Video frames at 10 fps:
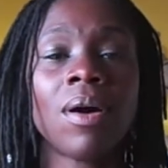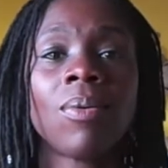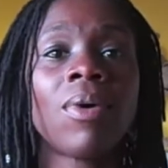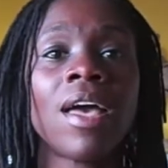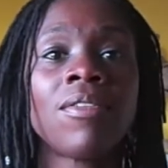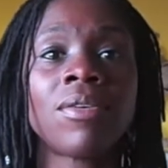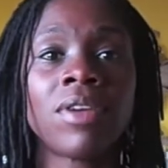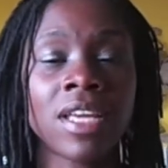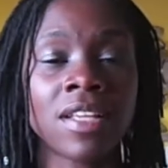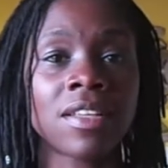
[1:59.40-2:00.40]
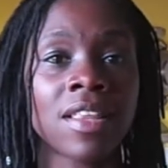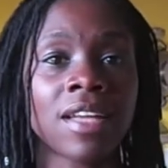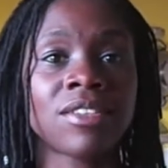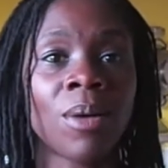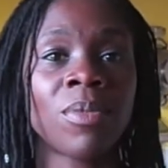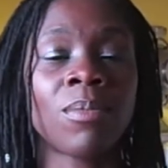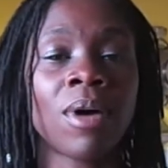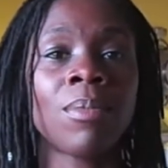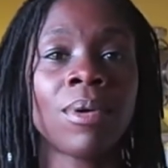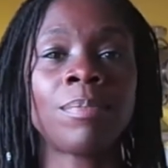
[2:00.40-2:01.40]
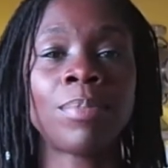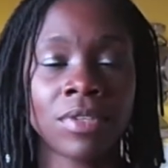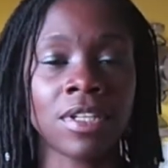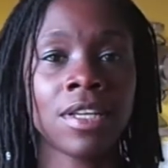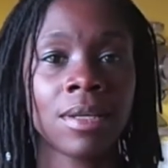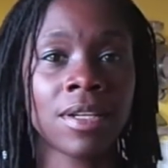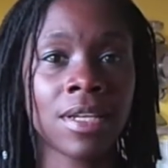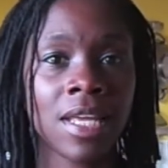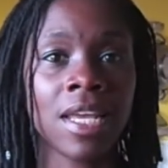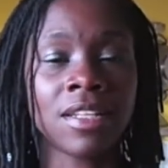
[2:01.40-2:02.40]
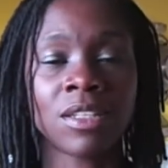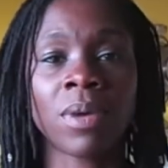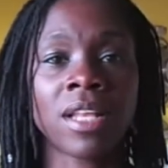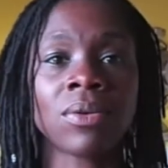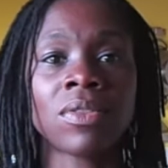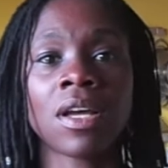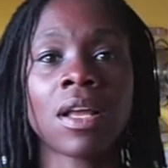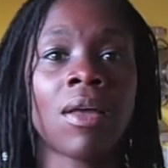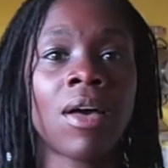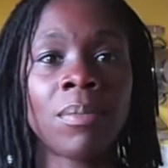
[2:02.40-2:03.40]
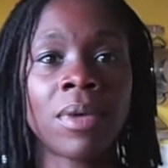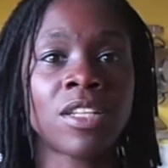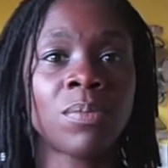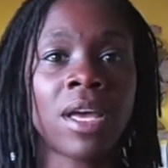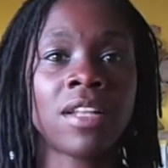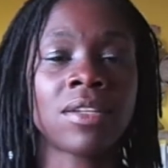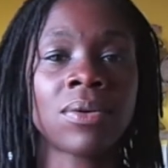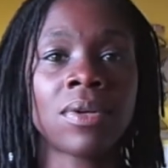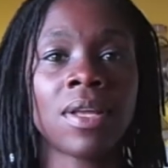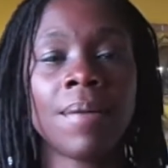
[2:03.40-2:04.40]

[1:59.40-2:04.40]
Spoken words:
whatever it is at that time that my body needs, depending climate, depending on